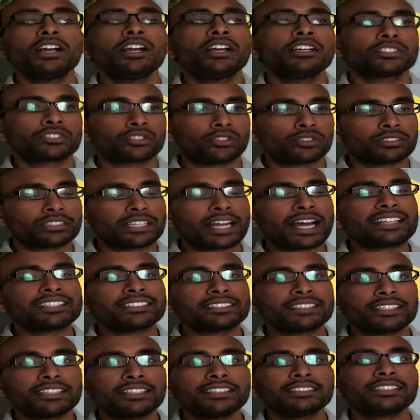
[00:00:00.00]
So that's
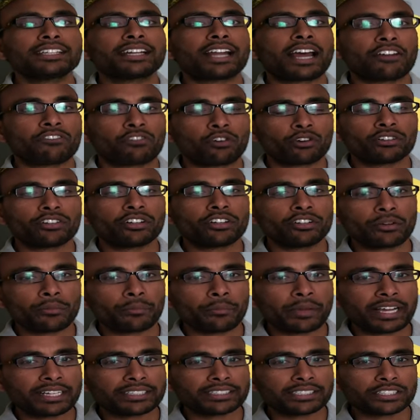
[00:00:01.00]
the reason I wanted to
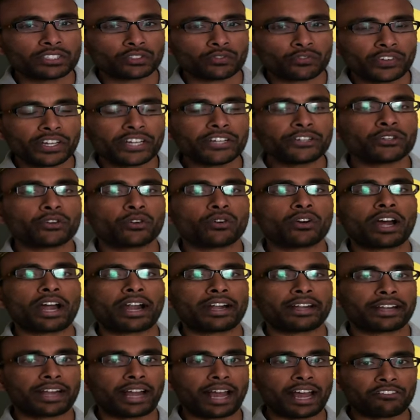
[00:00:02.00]
make this video,
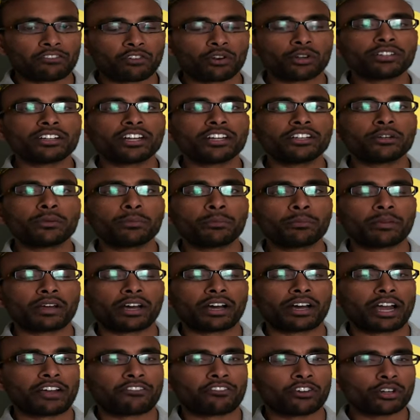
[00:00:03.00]
and I wanted
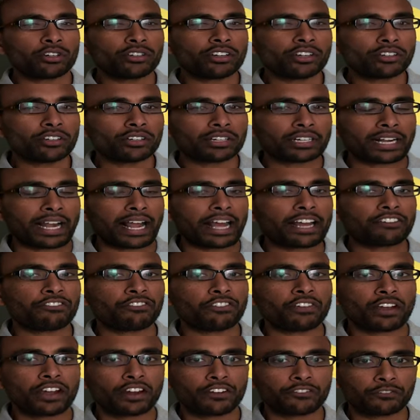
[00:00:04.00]
to
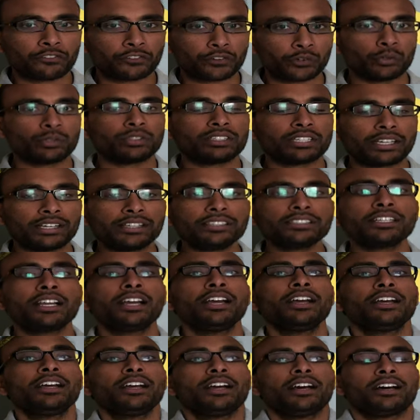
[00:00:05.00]
clarify on few things
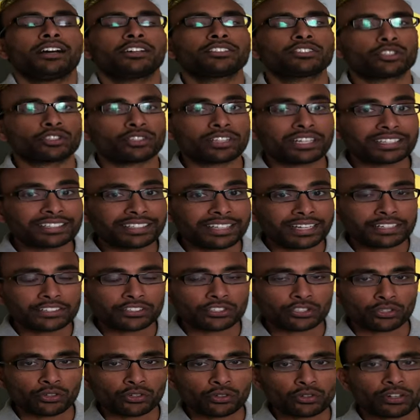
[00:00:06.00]
so that there
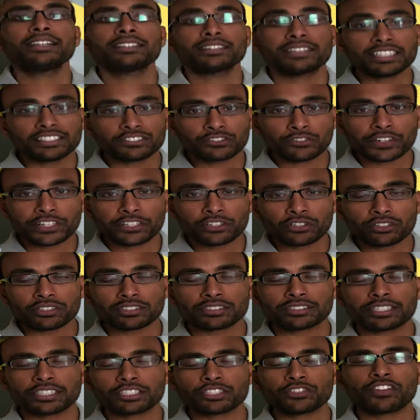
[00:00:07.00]
is no, this video
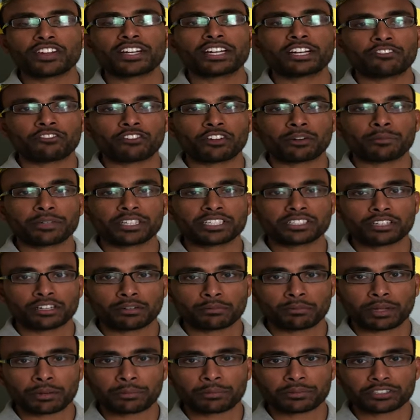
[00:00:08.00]
is just for informational
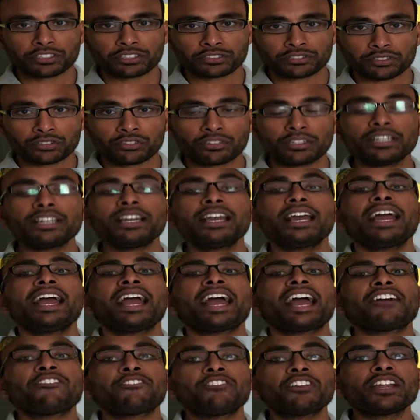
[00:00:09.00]
purposes only.
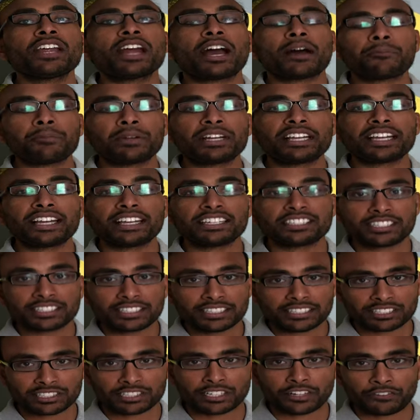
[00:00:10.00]
Every application
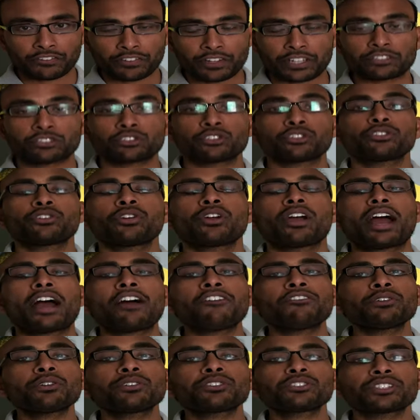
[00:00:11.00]
is different, so you
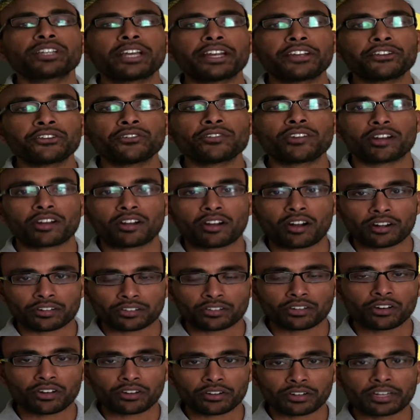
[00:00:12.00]
have to check your
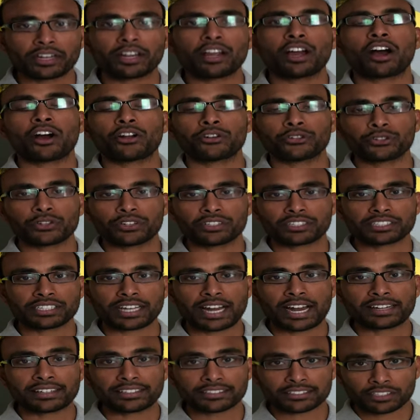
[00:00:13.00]
attorney on your
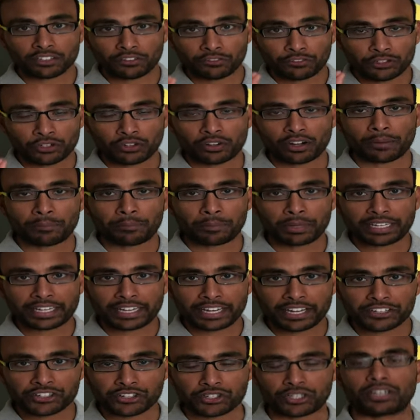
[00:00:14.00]
status of your
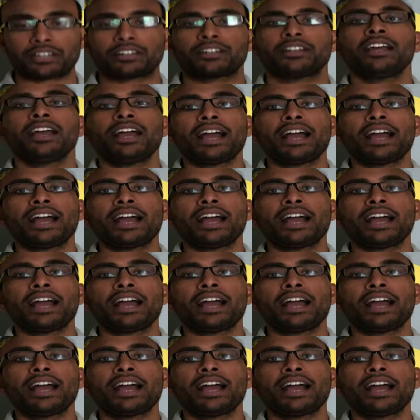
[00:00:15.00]
application.